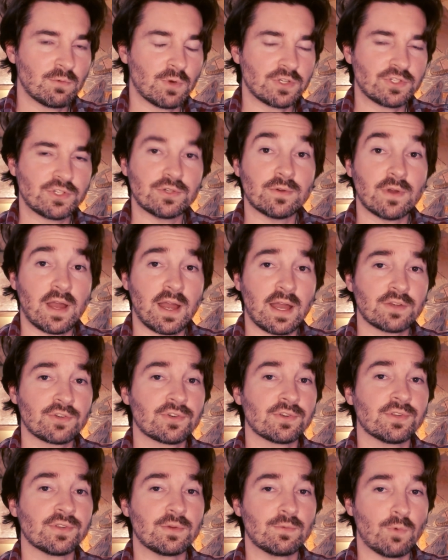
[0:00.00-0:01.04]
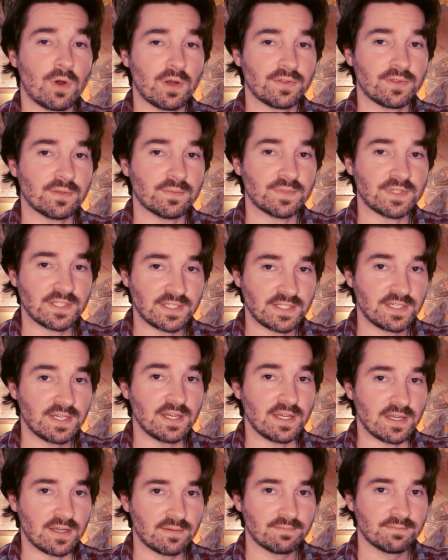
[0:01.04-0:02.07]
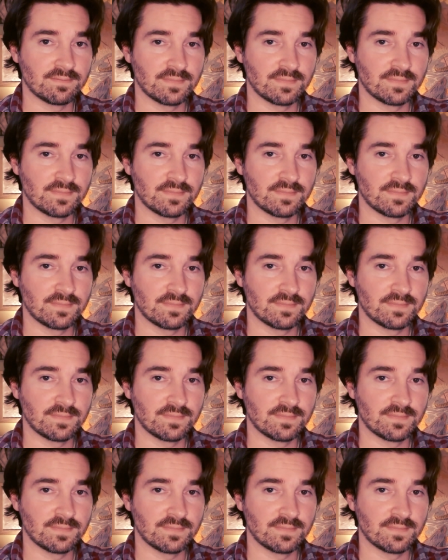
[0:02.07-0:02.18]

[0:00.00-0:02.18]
what you actually want them to see,